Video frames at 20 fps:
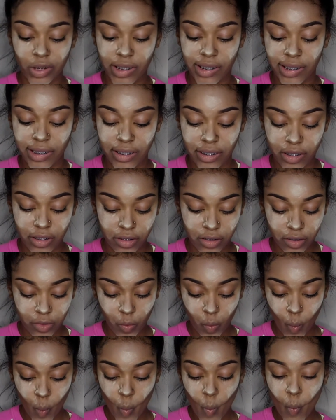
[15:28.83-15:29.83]
And
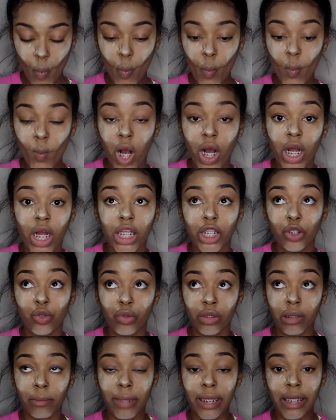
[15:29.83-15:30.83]
you want
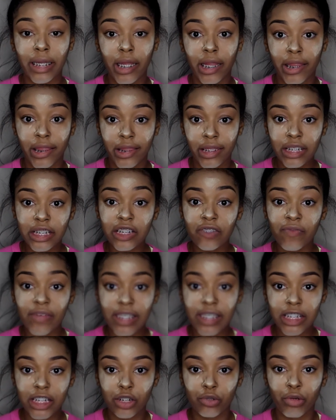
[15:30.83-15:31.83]
to make this
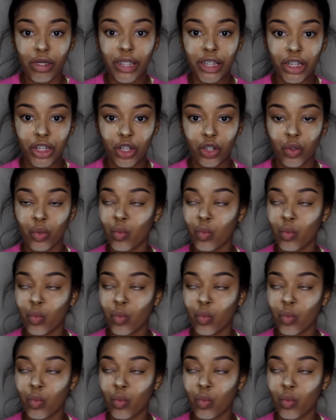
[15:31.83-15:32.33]
face right here.